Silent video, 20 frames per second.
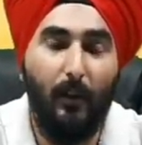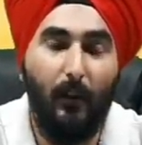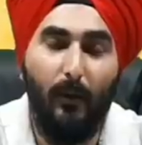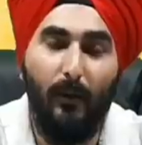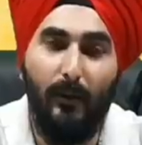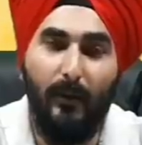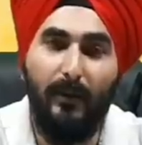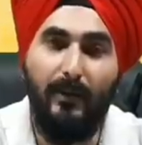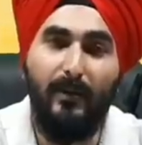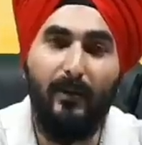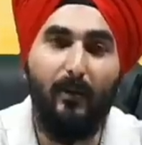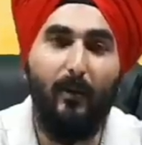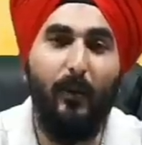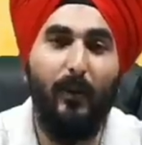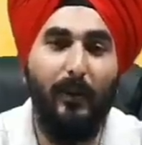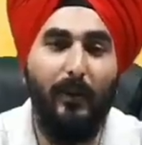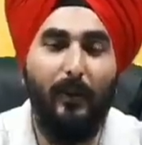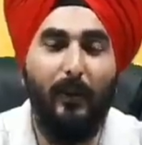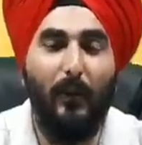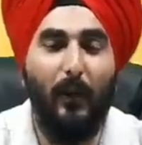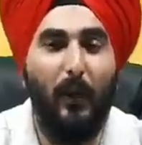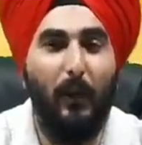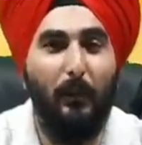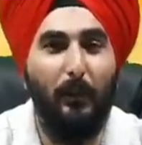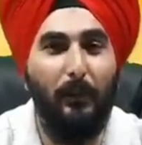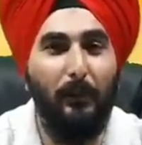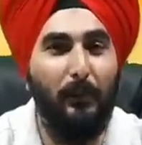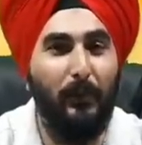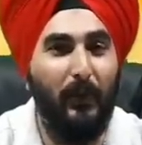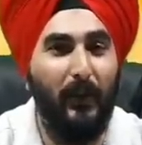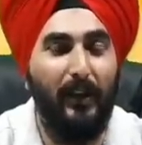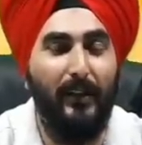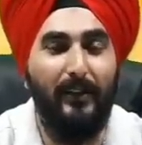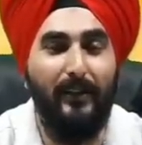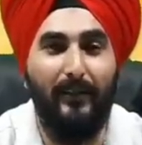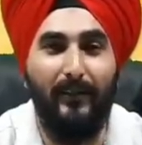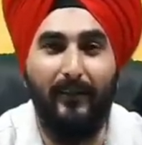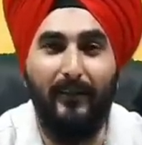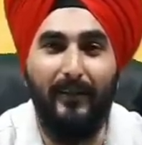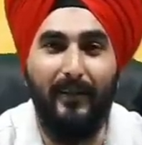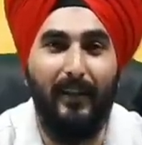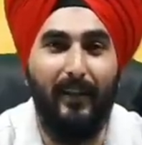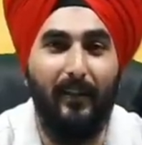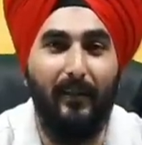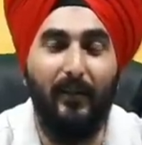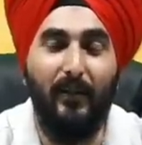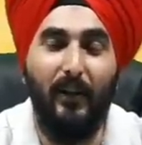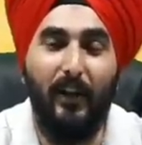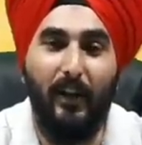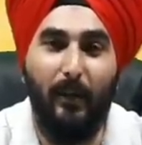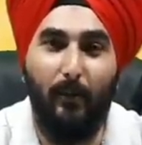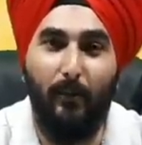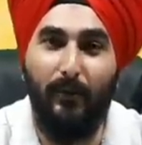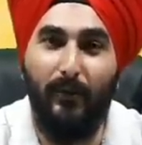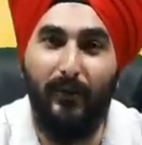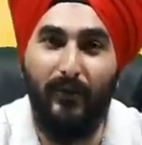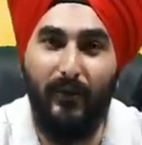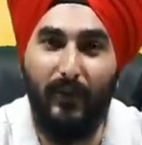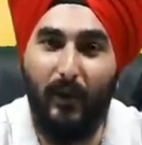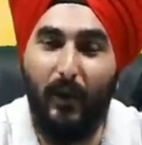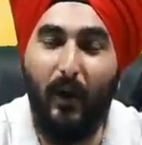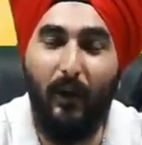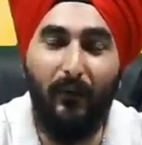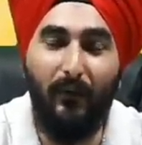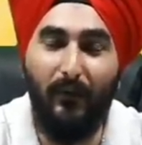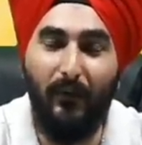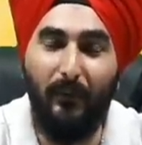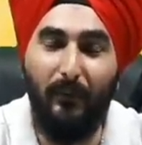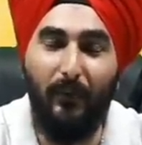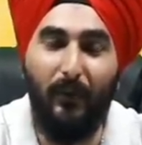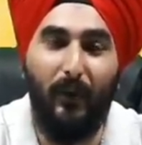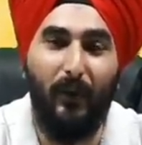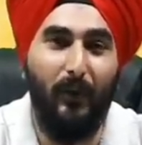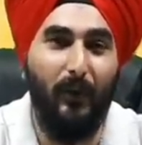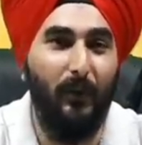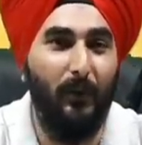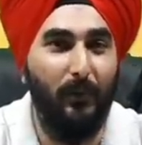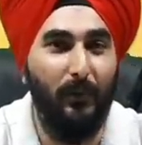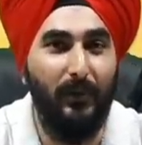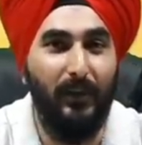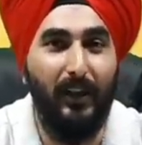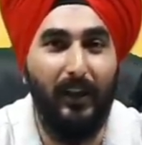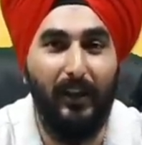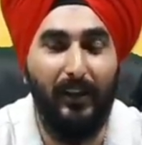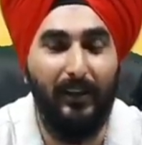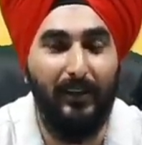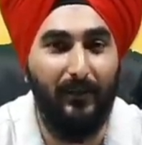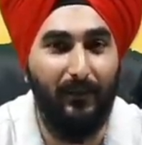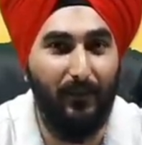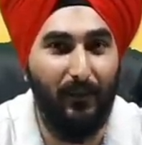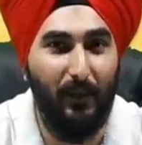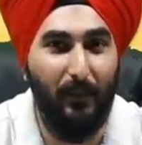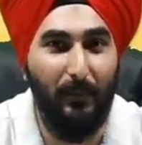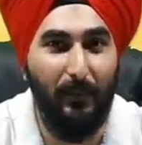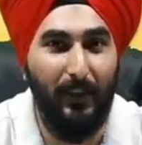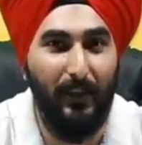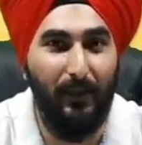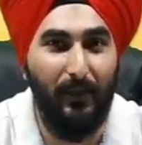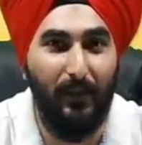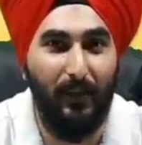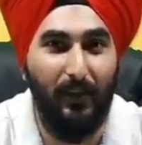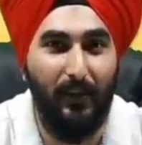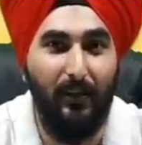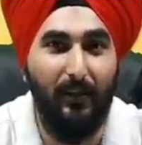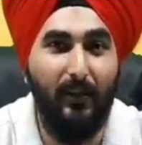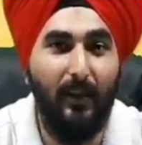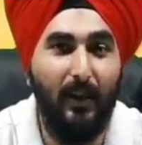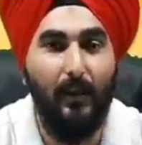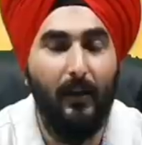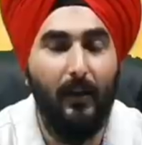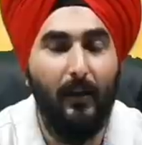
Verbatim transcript: Well, it's quite a common practice that neighbors often borrow things from each other.